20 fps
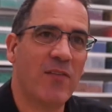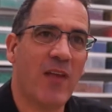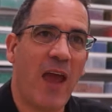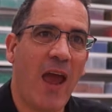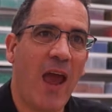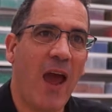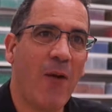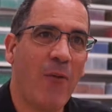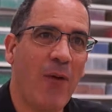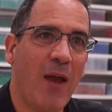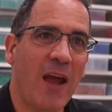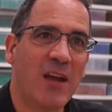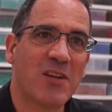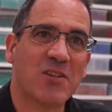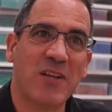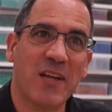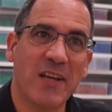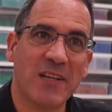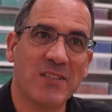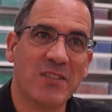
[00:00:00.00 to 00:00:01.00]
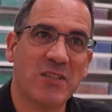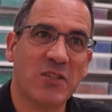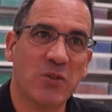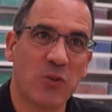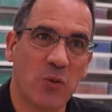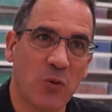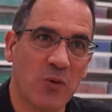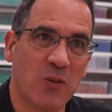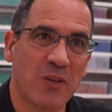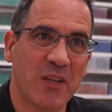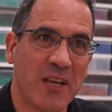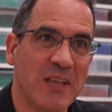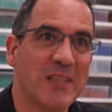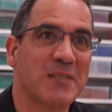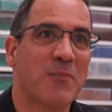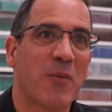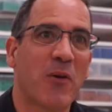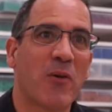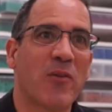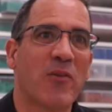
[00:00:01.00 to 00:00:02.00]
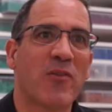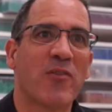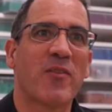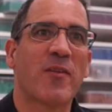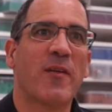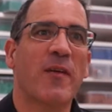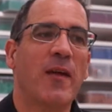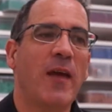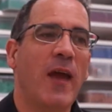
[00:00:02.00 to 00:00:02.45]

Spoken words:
how we actually installed these models.